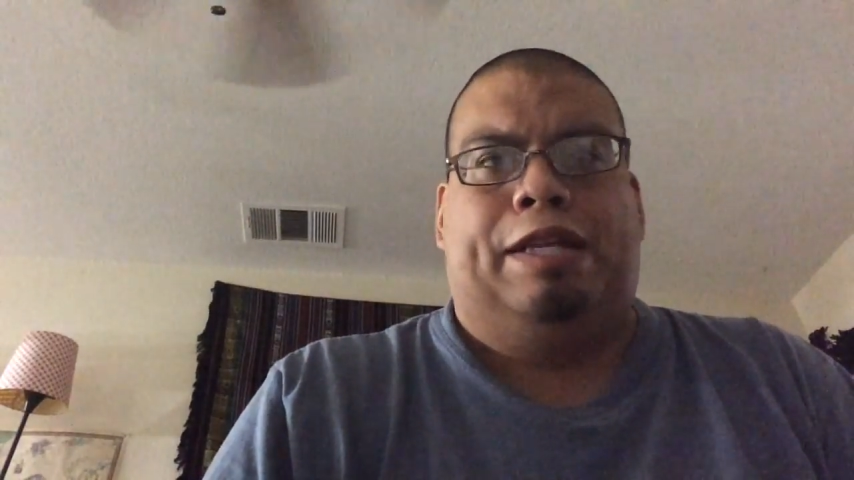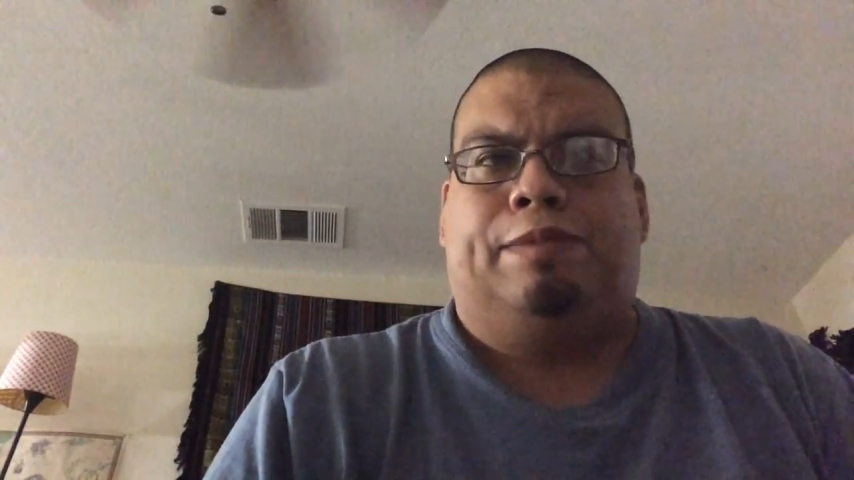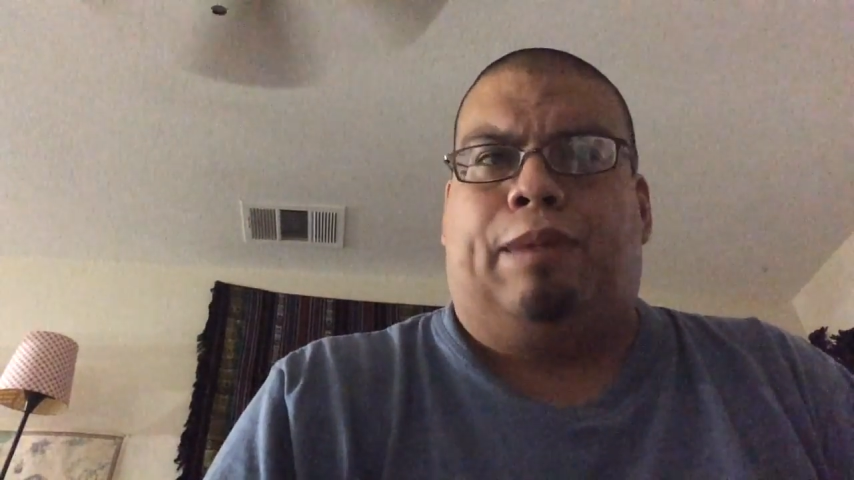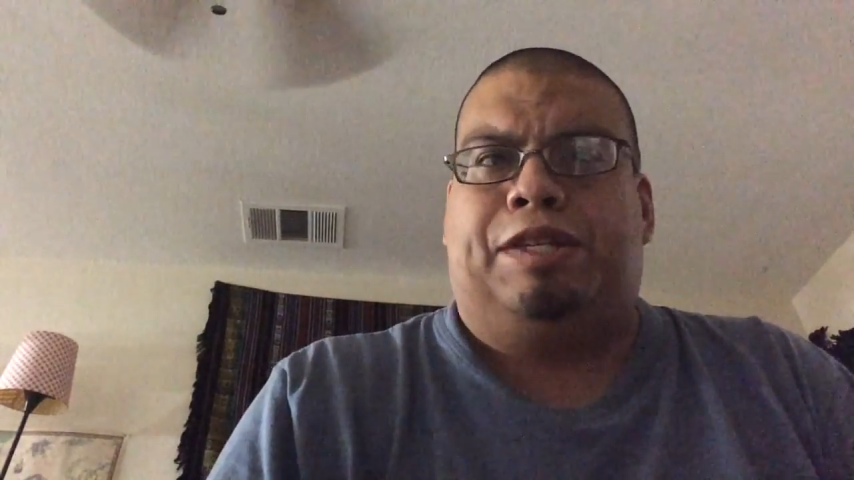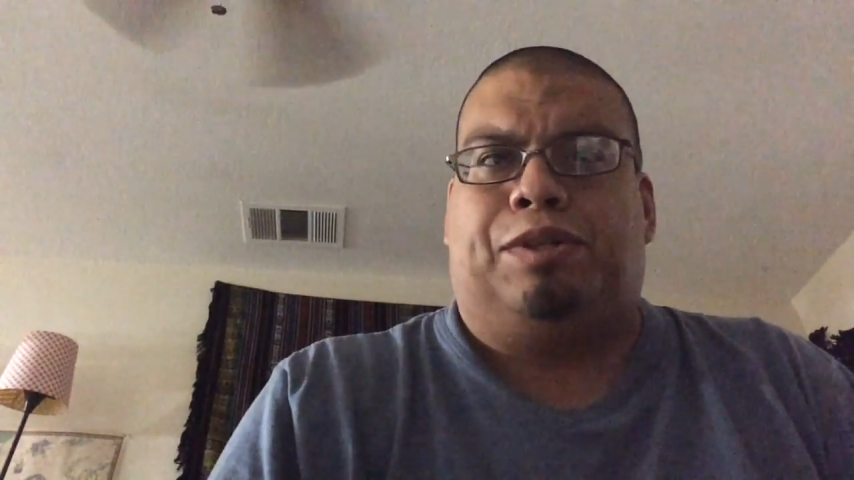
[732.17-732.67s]

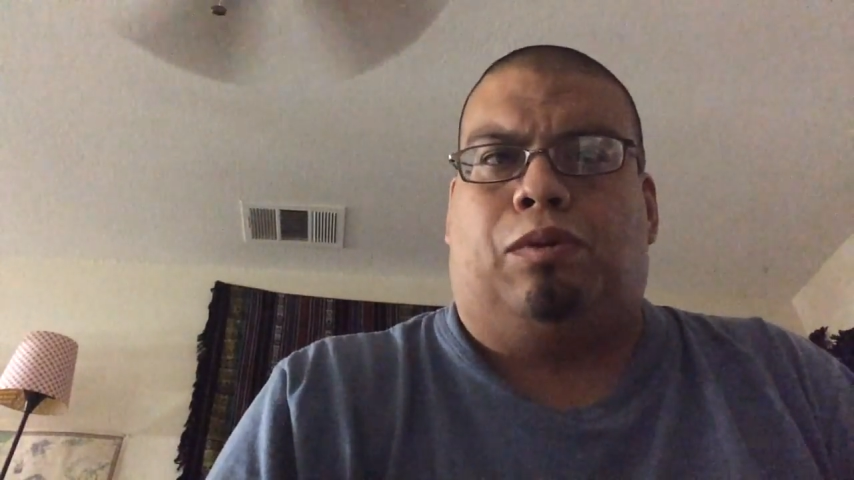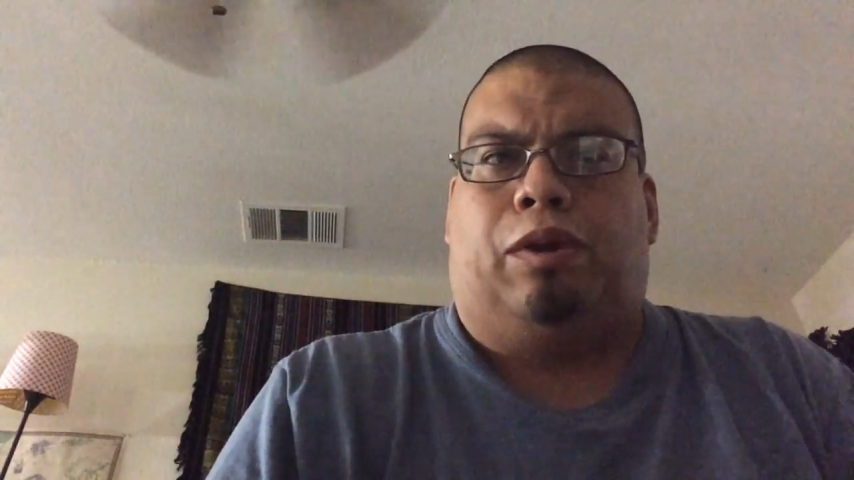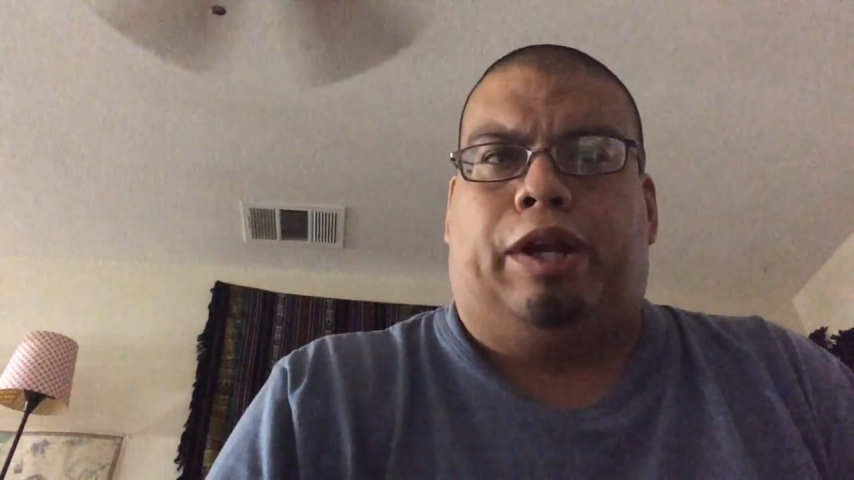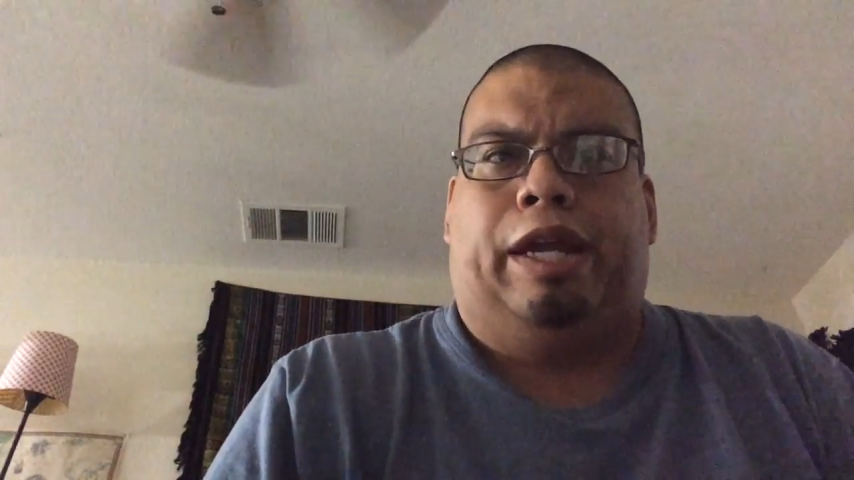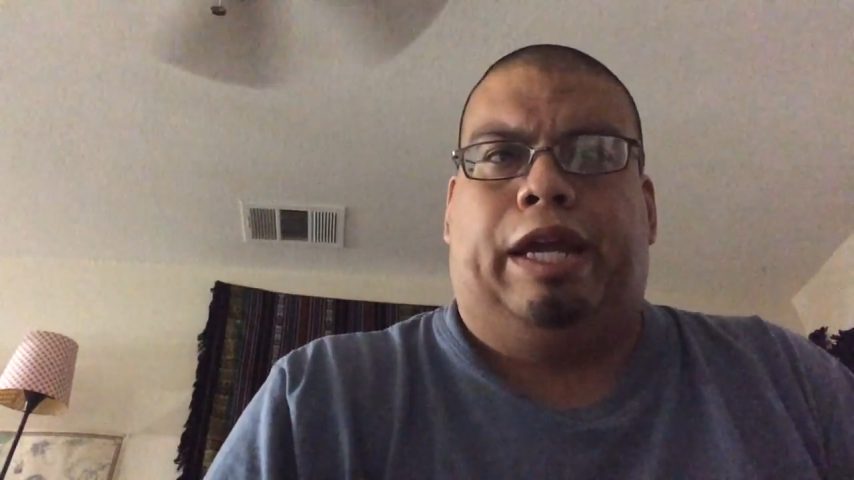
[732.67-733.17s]
is my
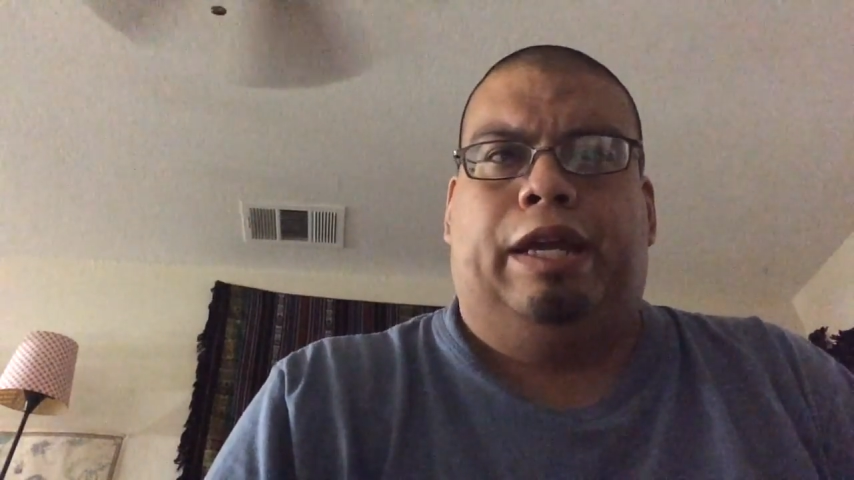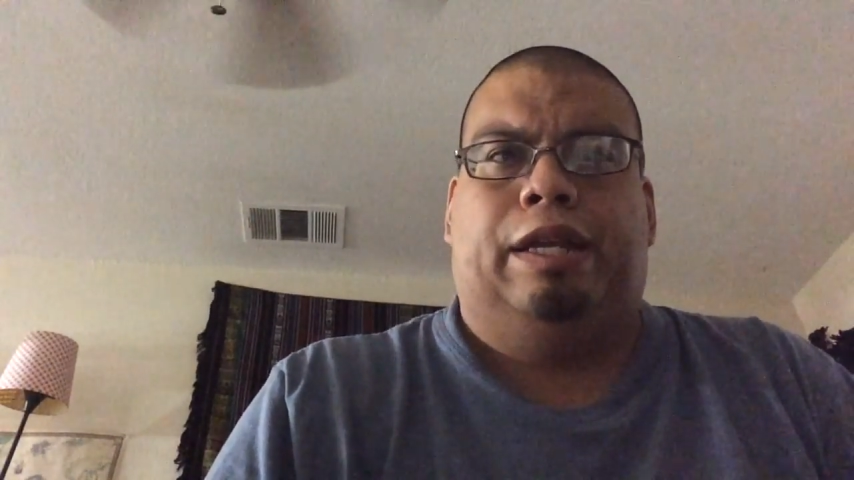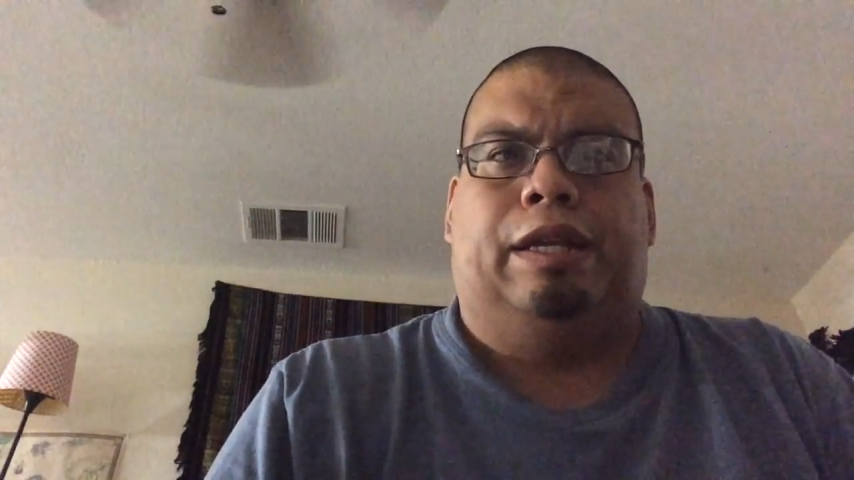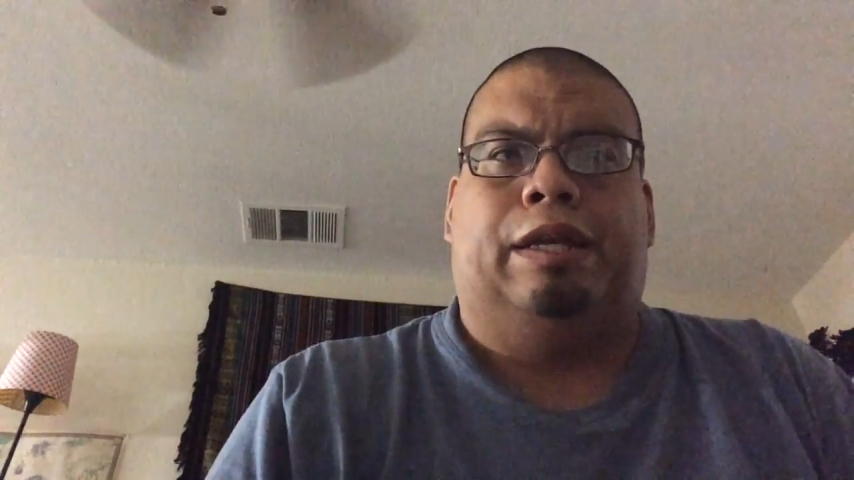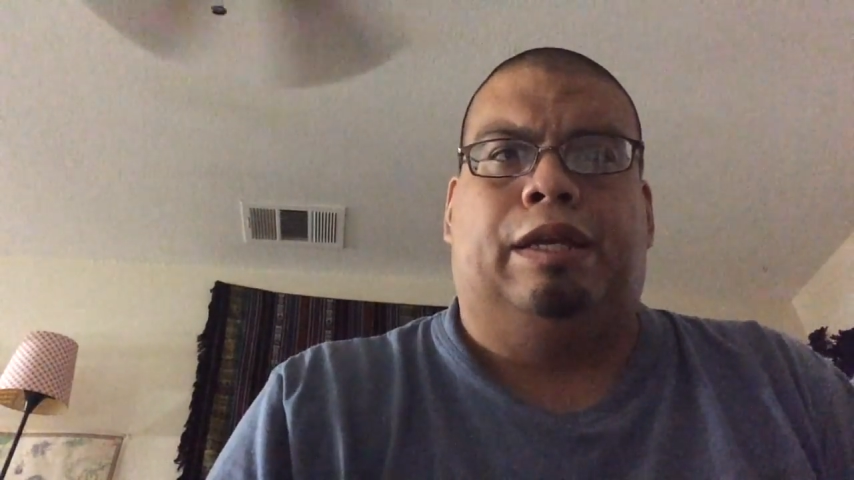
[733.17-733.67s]
story,
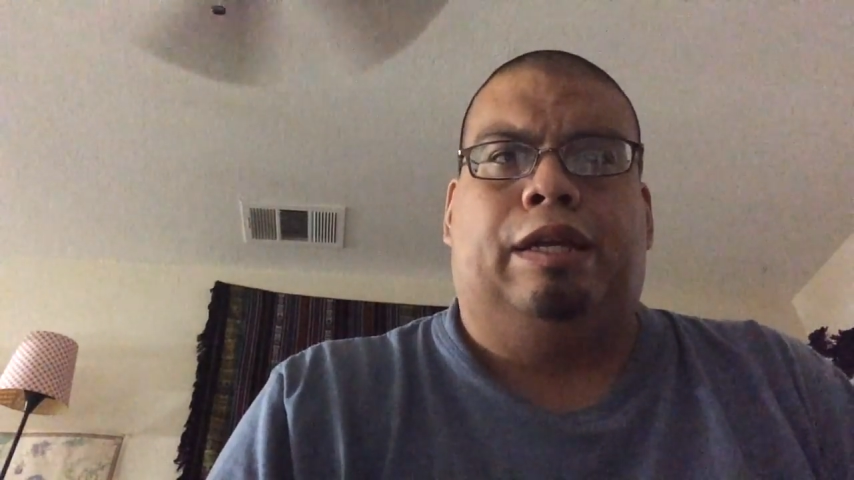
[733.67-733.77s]
and